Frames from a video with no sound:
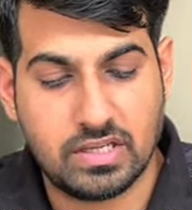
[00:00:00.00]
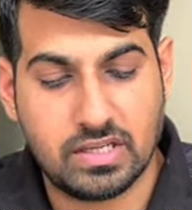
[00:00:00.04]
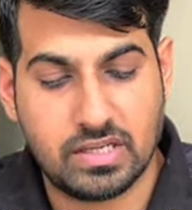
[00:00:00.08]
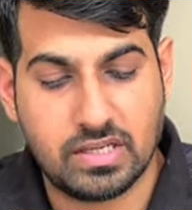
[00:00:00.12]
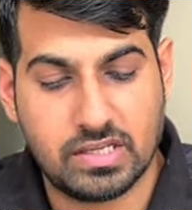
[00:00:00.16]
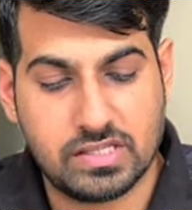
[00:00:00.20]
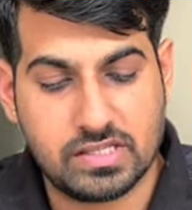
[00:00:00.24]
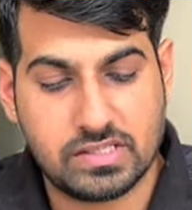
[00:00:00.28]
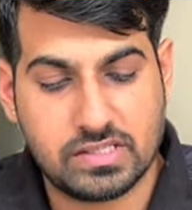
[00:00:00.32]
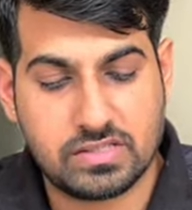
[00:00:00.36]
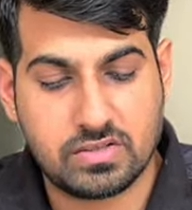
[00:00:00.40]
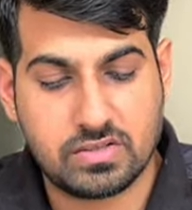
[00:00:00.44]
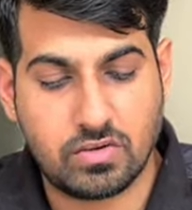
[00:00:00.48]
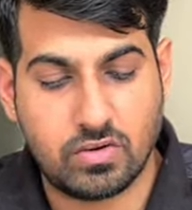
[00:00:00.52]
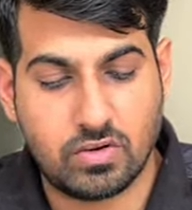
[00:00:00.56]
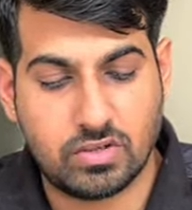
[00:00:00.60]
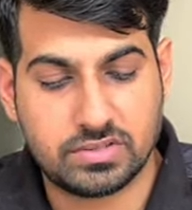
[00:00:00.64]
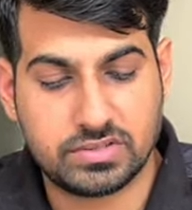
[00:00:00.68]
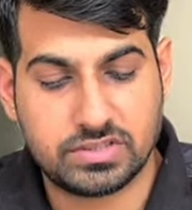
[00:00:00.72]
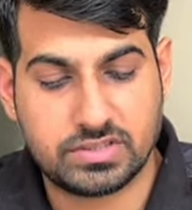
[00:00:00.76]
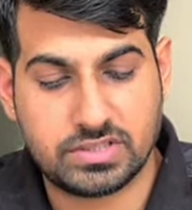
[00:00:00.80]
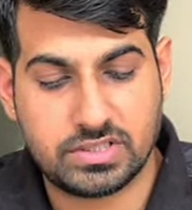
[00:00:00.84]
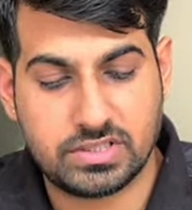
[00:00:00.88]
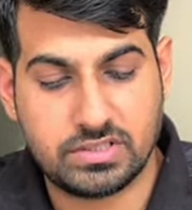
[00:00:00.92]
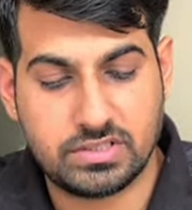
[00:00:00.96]
is
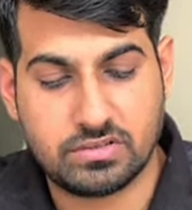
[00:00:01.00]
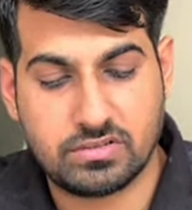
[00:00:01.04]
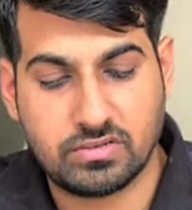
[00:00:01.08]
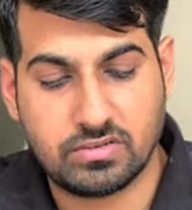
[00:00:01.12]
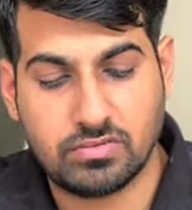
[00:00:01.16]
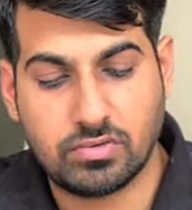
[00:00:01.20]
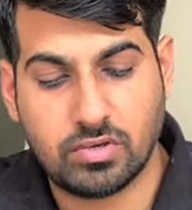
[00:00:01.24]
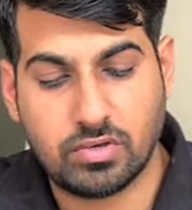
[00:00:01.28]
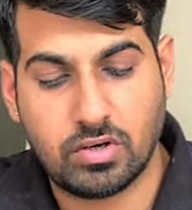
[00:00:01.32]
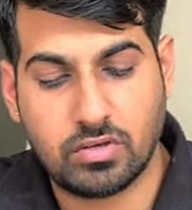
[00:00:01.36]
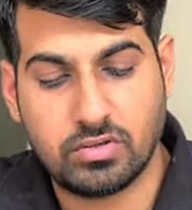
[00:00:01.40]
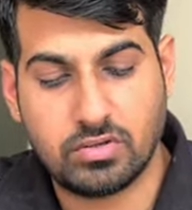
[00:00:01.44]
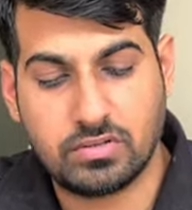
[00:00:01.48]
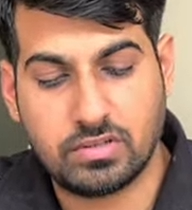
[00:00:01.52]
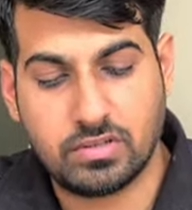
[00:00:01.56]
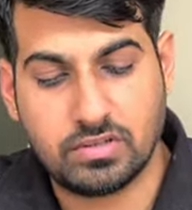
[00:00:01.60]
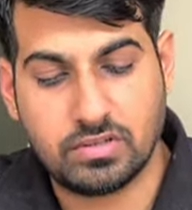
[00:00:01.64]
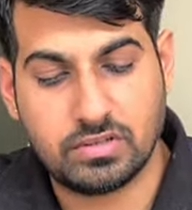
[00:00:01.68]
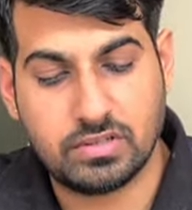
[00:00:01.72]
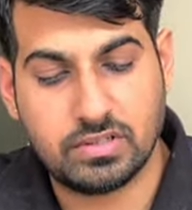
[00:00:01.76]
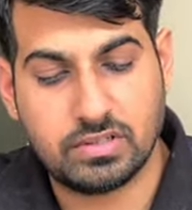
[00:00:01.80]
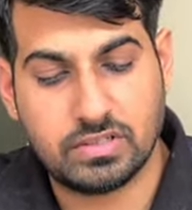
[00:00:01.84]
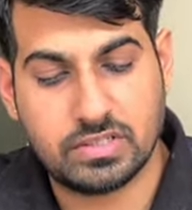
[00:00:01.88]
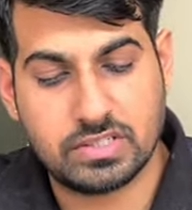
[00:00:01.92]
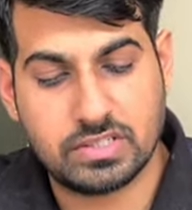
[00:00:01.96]
constant
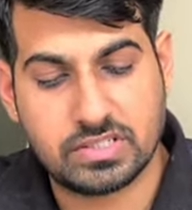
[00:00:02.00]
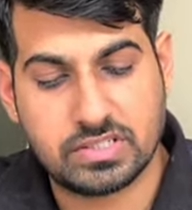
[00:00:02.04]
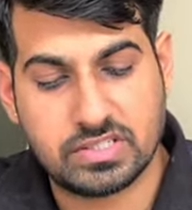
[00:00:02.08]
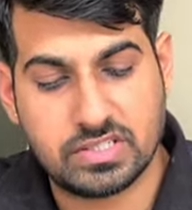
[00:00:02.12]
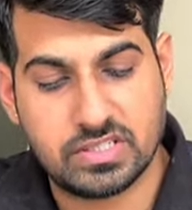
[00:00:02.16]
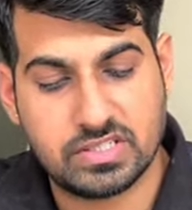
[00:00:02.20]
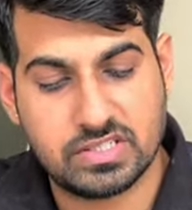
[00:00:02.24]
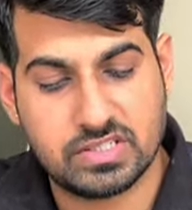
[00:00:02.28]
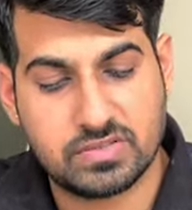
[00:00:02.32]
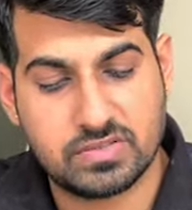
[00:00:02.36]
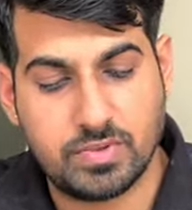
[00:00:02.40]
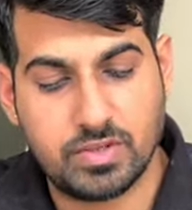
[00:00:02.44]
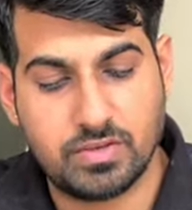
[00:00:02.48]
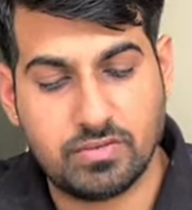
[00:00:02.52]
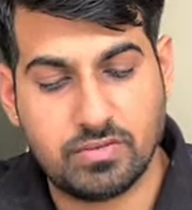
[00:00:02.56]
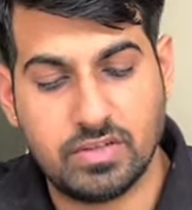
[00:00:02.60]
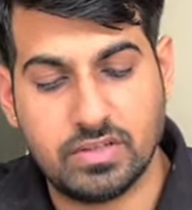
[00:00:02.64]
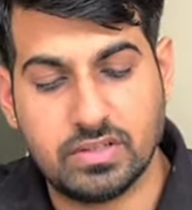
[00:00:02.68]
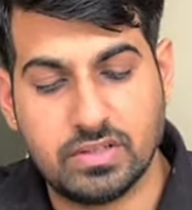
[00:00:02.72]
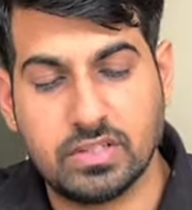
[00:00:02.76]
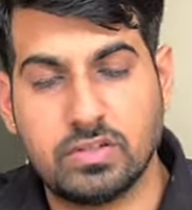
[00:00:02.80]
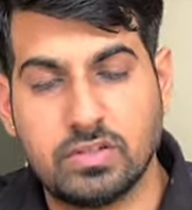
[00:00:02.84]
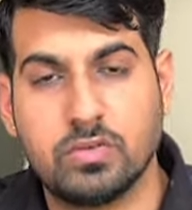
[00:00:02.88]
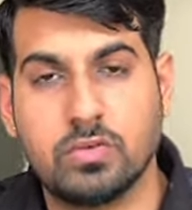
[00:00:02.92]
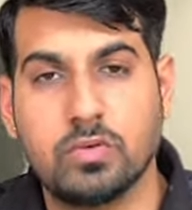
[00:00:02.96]
throughout the distance
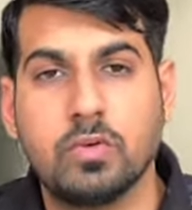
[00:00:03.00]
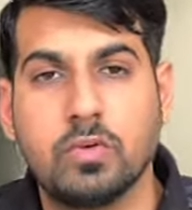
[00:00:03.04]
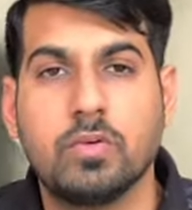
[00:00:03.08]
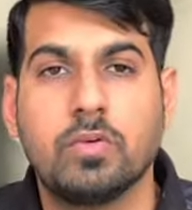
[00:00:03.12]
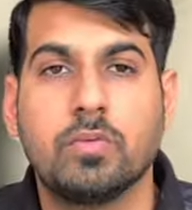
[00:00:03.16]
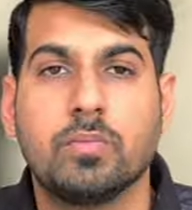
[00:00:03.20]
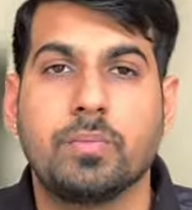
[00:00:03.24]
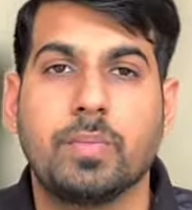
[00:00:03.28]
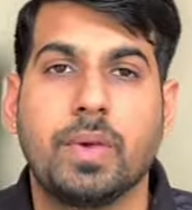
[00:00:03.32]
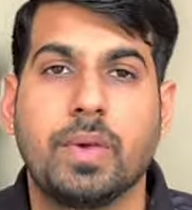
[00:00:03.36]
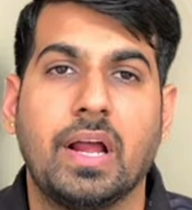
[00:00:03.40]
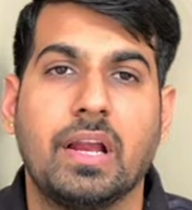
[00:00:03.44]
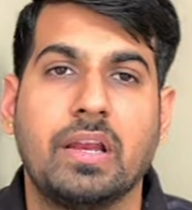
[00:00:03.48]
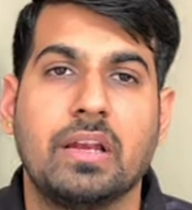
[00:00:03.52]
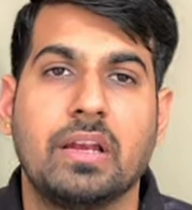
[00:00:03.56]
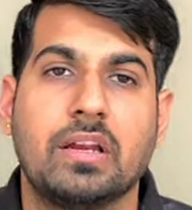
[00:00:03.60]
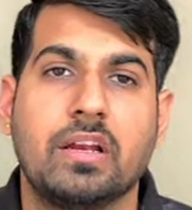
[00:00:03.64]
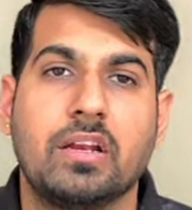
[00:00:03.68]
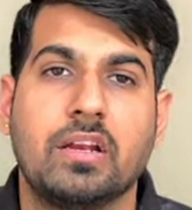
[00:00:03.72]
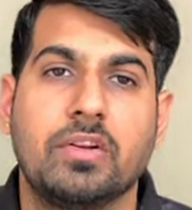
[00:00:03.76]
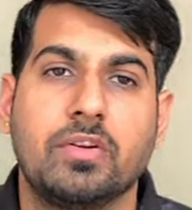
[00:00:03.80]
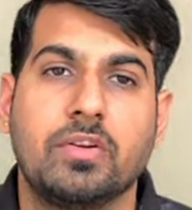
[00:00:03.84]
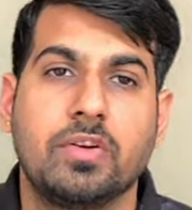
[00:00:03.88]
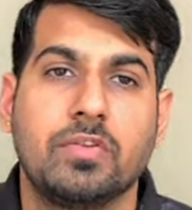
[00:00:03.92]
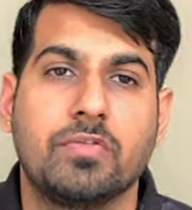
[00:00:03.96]
between the two
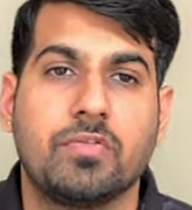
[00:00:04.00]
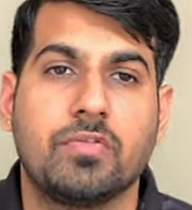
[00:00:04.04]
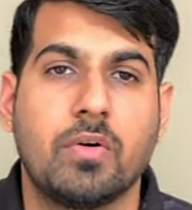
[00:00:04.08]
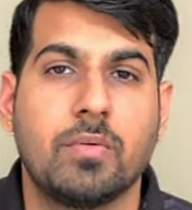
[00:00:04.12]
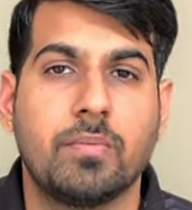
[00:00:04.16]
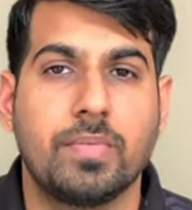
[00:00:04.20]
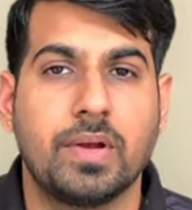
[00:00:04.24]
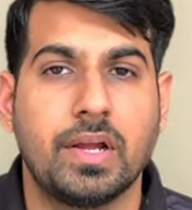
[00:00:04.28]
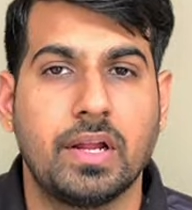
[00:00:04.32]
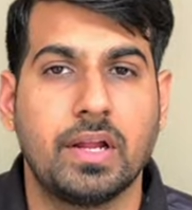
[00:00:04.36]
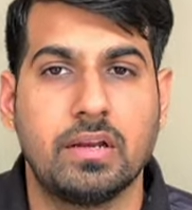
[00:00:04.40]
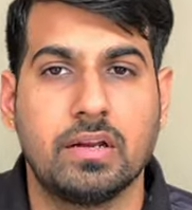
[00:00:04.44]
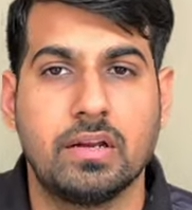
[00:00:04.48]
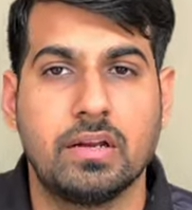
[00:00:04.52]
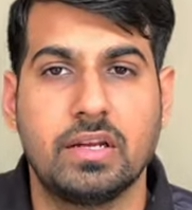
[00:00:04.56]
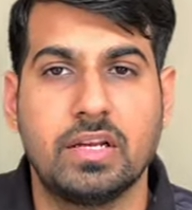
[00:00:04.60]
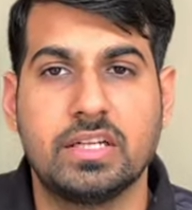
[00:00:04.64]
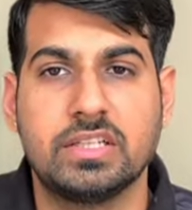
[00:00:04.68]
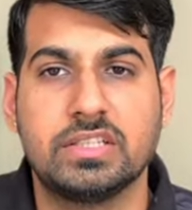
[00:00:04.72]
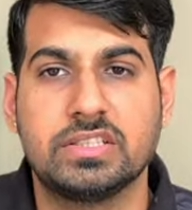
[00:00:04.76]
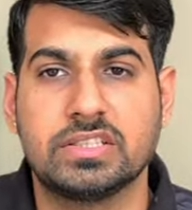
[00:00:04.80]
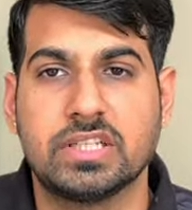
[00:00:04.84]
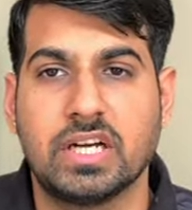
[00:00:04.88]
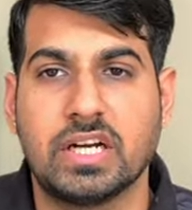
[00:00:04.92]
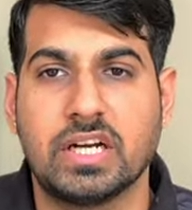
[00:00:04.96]
parallel uniform
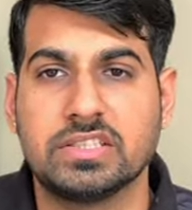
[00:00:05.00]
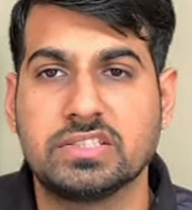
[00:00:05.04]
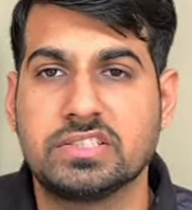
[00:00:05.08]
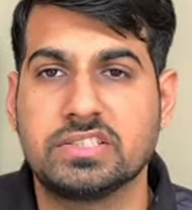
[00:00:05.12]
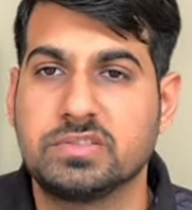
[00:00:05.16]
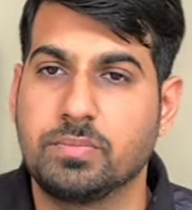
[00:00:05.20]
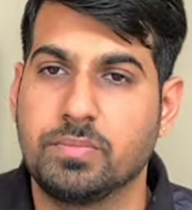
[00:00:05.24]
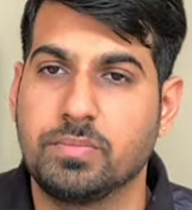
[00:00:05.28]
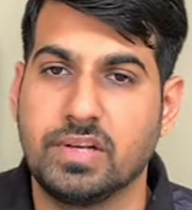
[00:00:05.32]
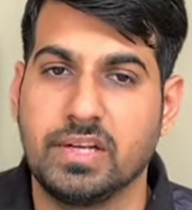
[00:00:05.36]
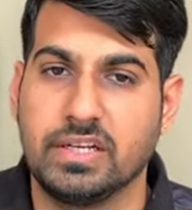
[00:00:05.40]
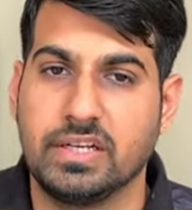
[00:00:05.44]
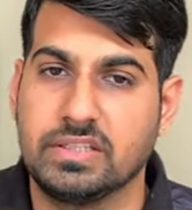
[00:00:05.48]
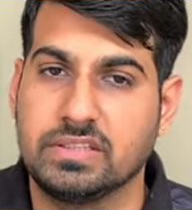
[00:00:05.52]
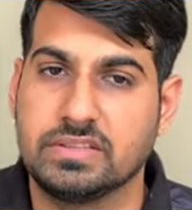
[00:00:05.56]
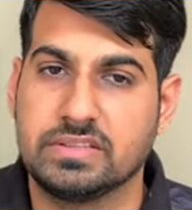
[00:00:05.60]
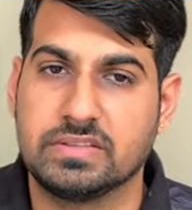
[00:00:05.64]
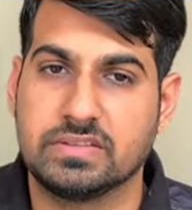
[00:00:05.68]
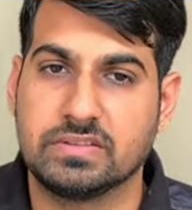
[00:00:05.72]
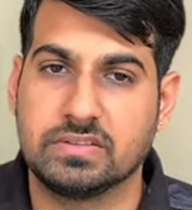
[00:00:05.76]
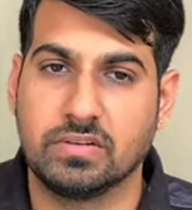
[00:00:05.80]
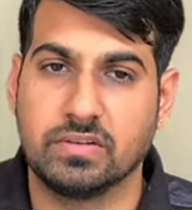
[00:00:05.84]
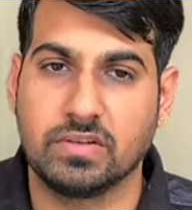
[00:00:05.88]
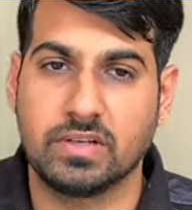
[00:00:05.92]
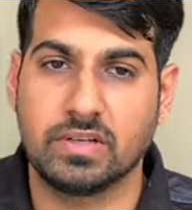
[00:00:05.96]
parallelly charged
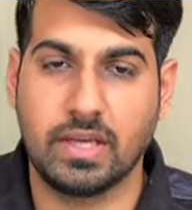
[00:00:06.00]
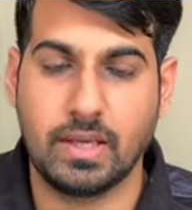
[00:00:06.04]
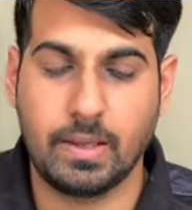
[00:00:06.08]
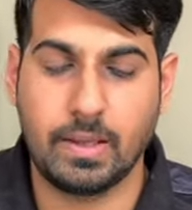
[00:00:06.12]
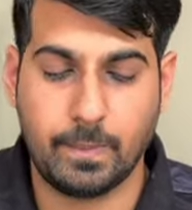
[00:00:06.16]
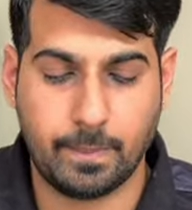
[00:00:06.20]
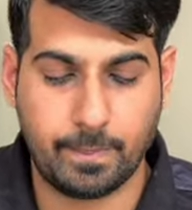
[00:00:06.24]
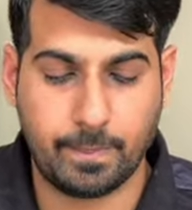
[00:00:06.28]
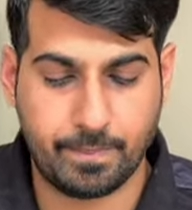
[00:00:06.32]
plates. Okay.